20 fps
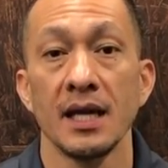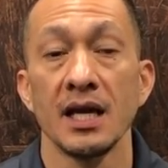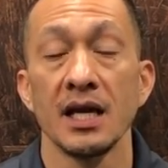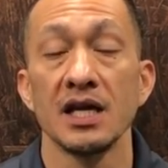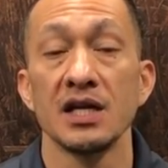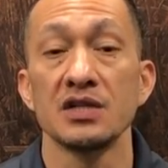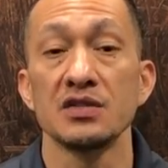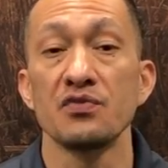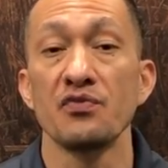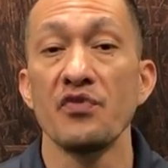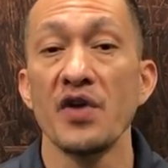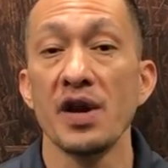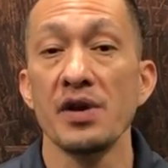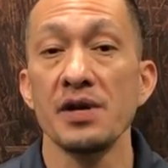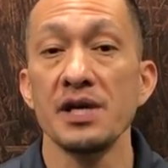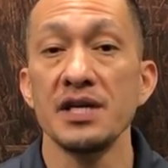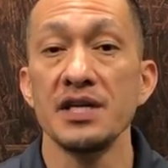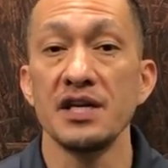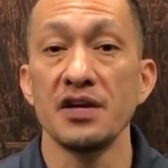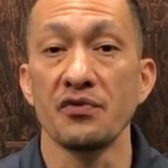It is
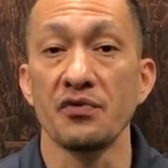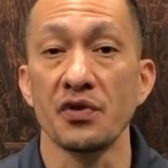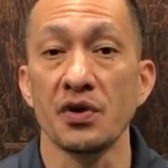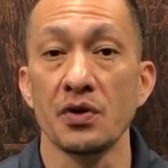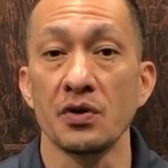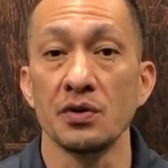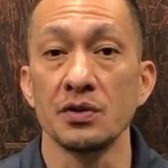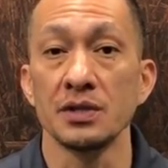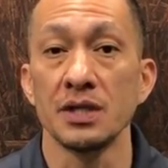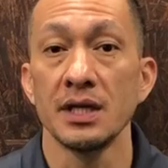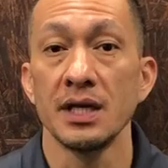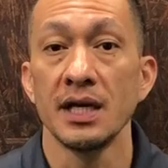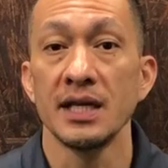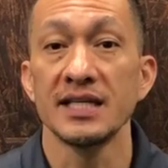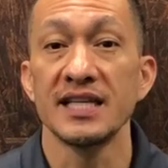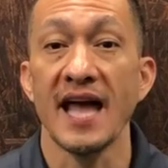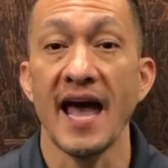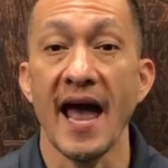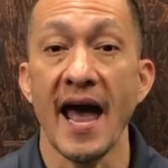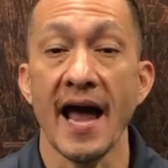very difficult
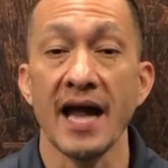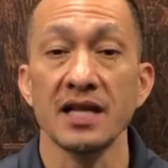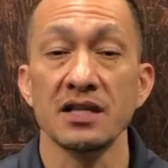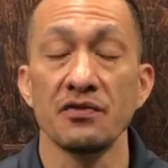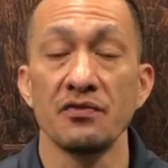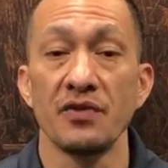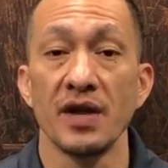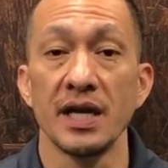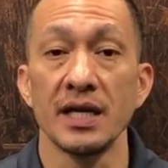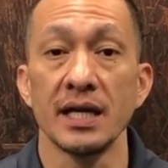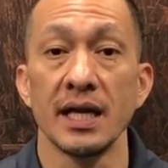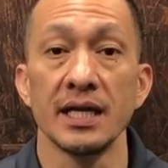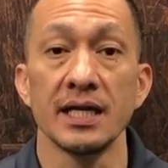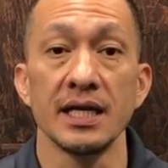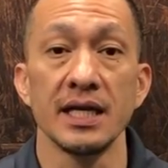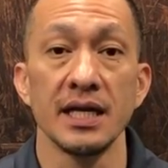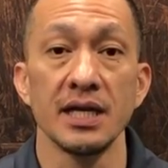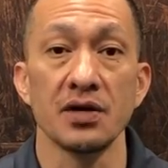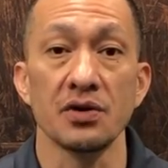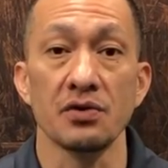to activate and
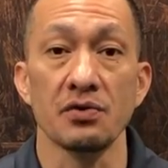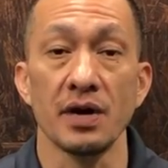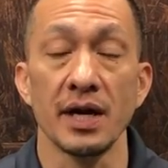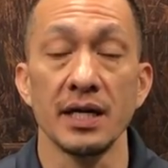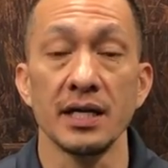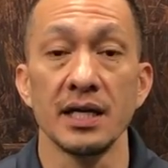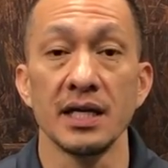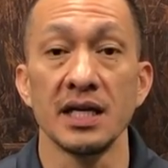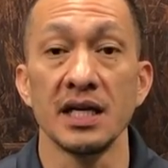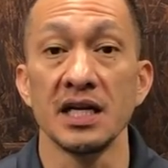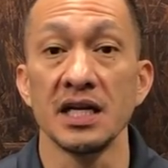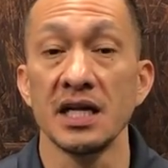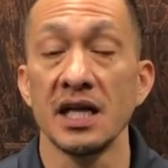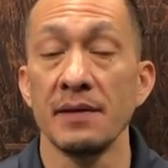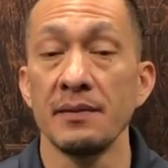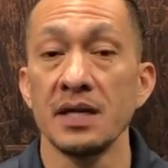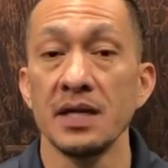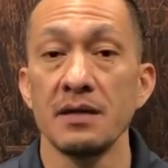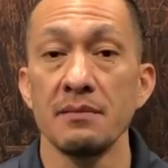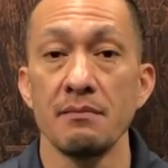integrate an
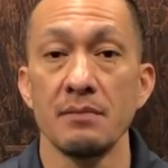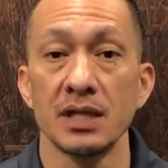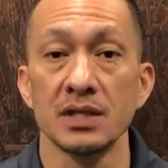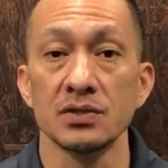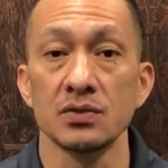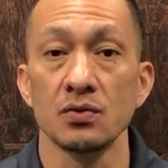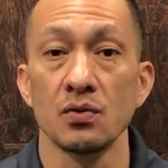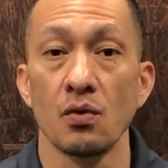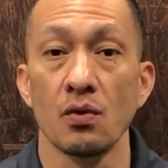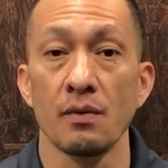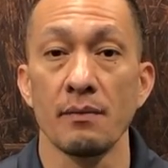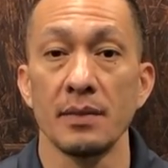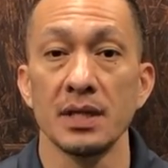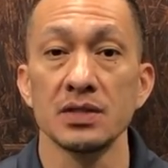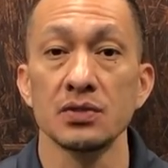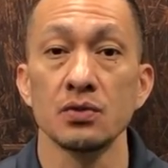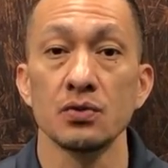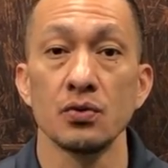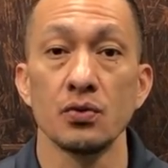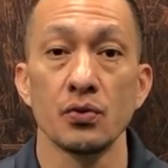inhibited muscle or
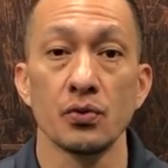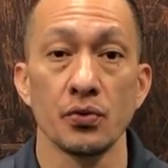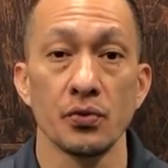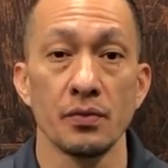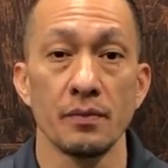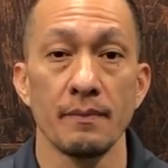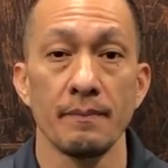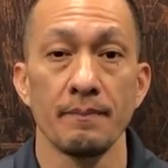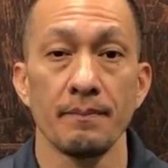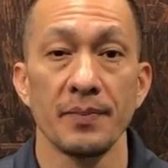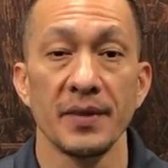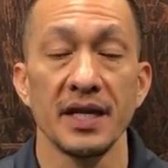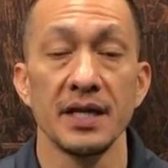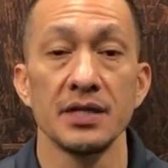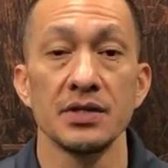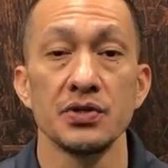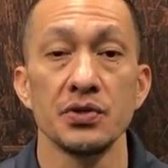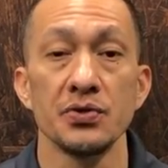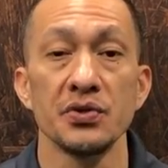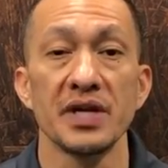muscle group
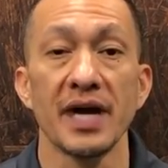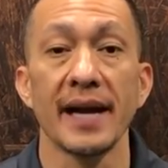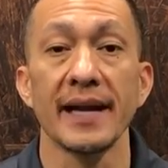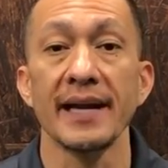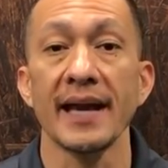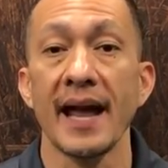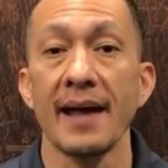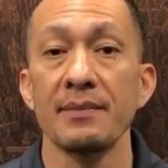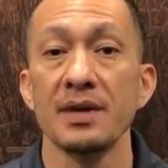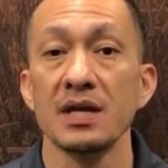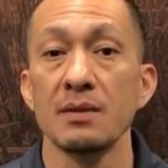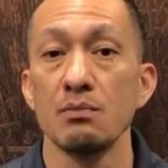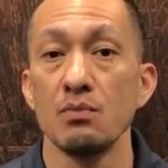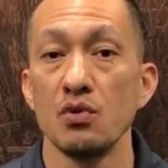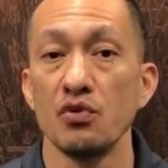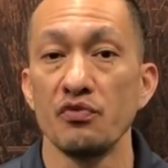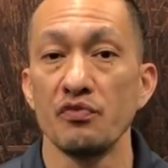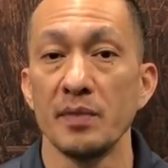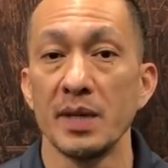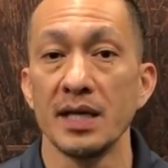into dynamic
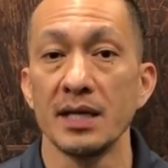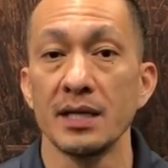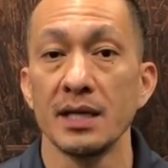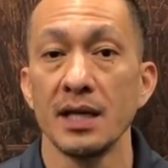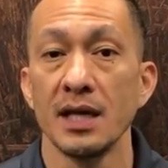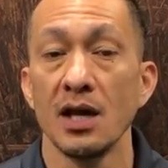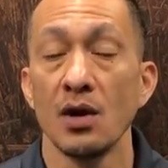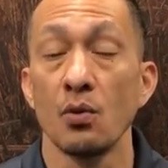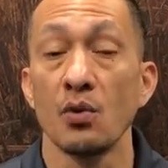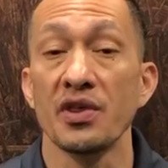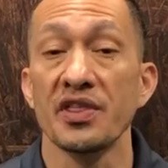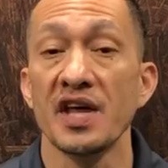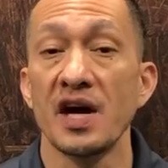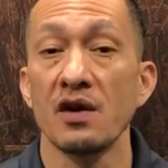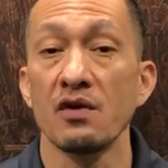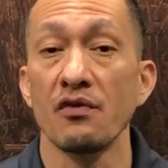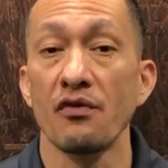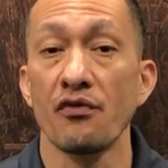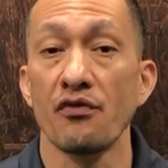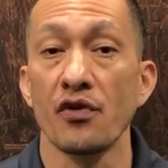movement
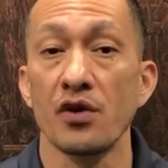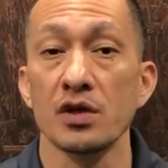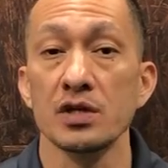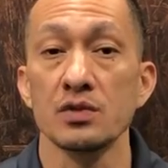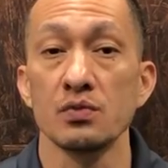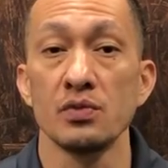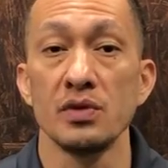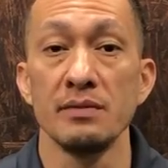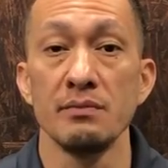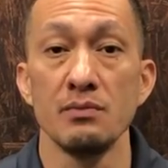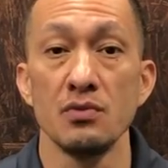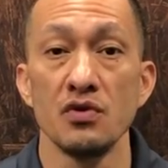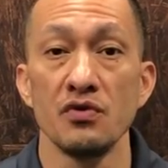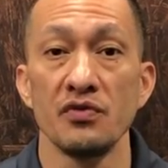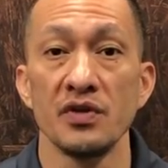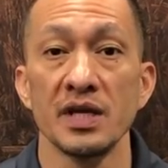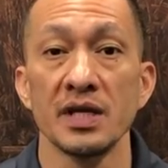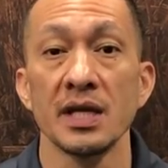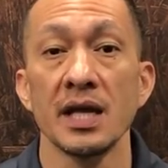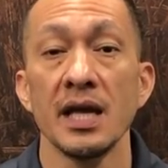without first
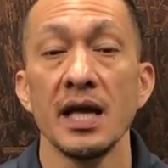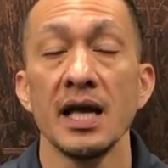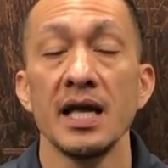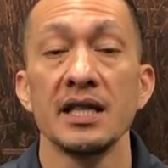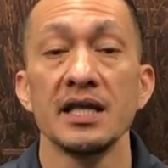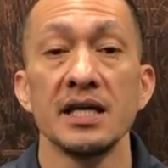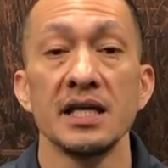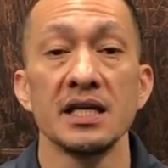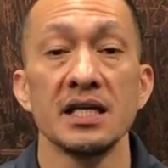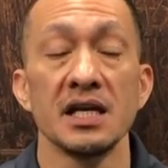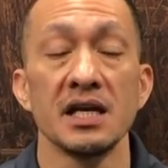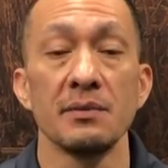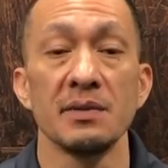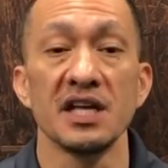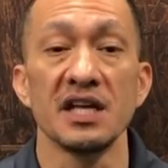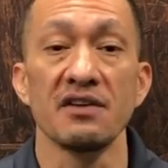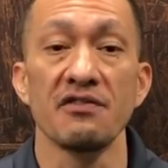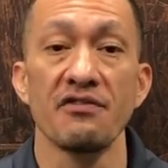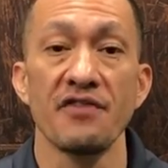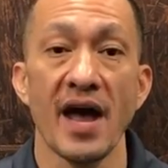removing the
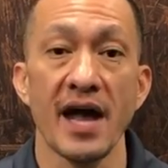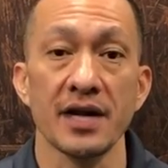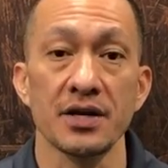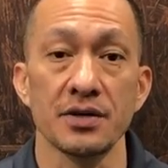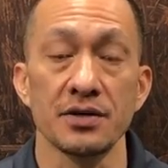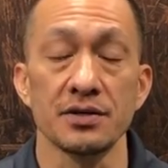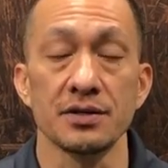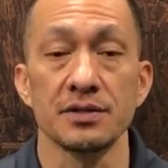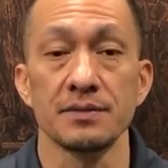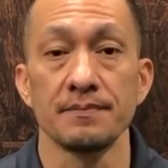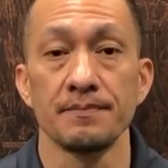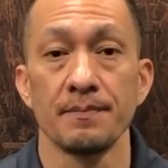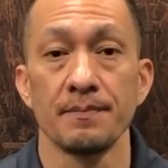inhibiting factors.